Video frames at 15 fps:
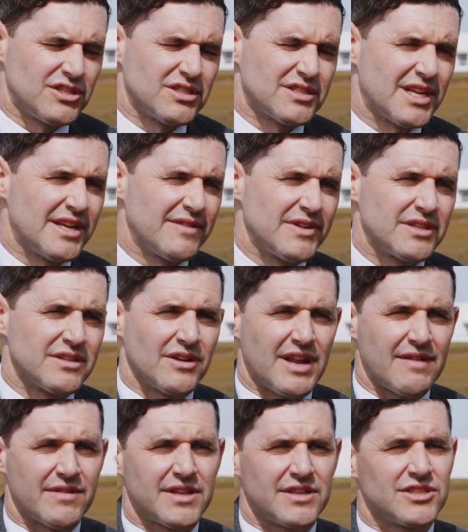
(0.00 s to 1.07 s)
just delivered on
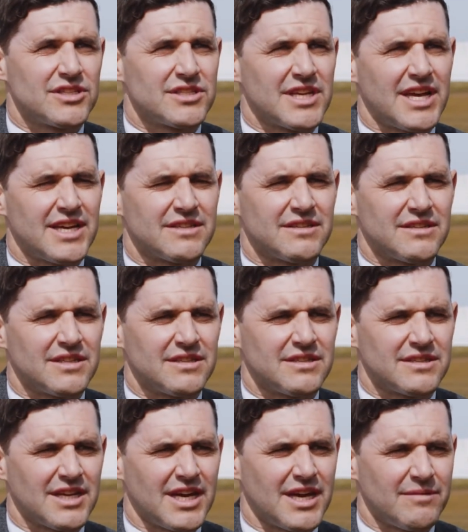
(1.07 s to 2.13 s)
everything she said,
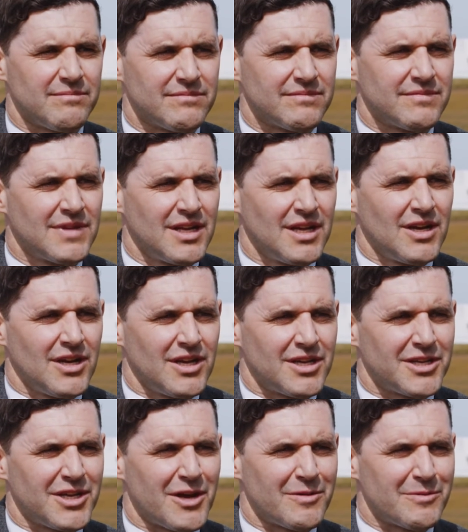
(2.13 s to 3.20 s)
and
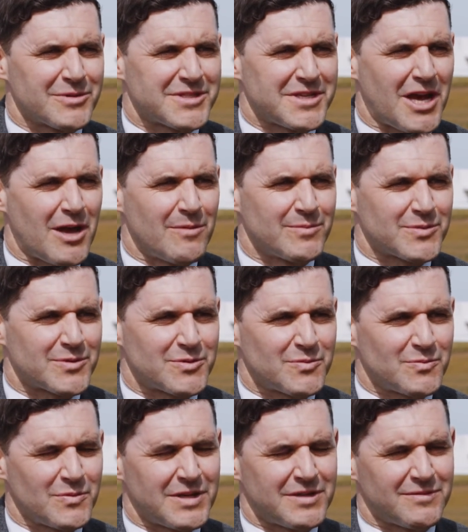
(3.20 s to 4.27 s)
you know, there was times
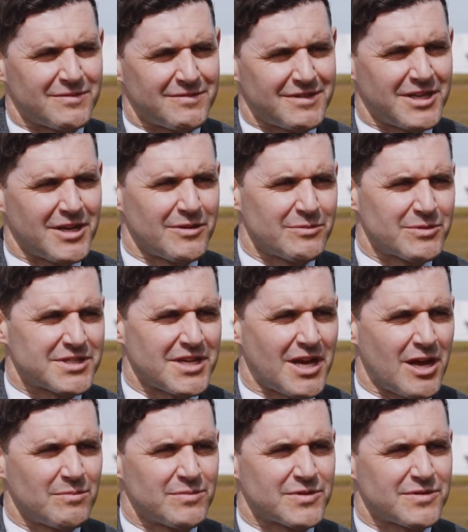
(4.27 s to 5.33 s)

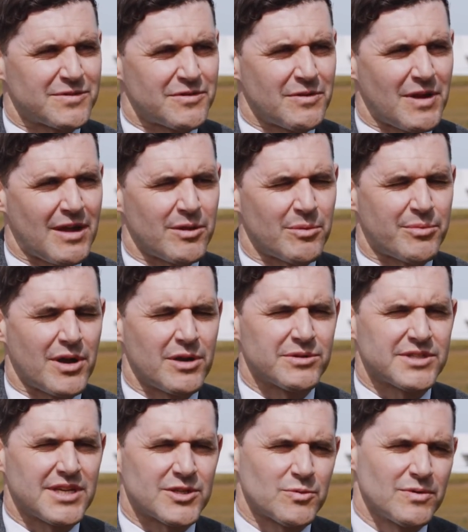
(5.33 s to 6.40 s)
throughout the
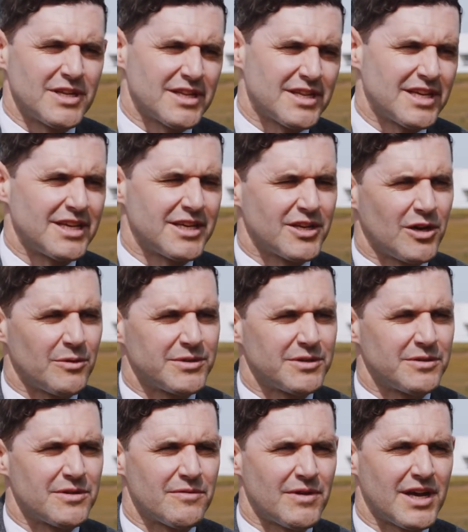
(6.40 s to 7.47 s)
process when you're thinking, are we
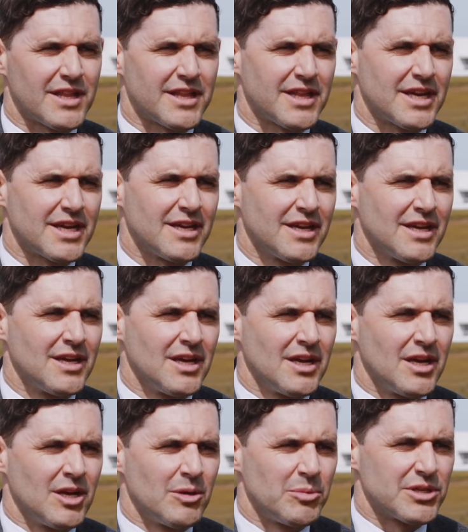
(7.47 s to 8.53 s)
doing the right thing?
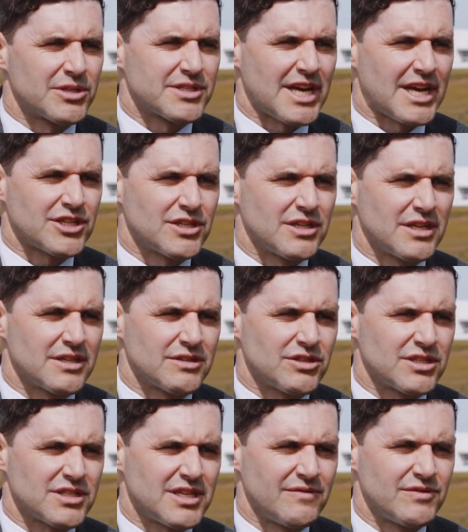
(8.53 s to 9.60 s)
But Sacha
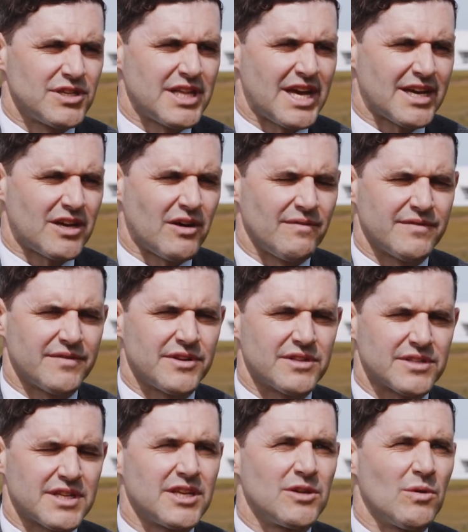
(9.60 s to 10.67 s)
just gives you that
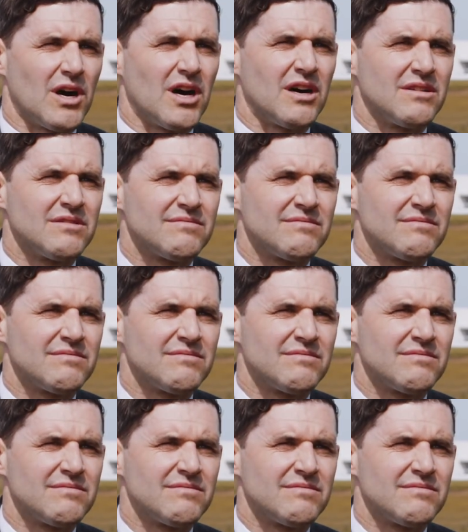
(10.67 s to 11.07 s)
confidence that you are.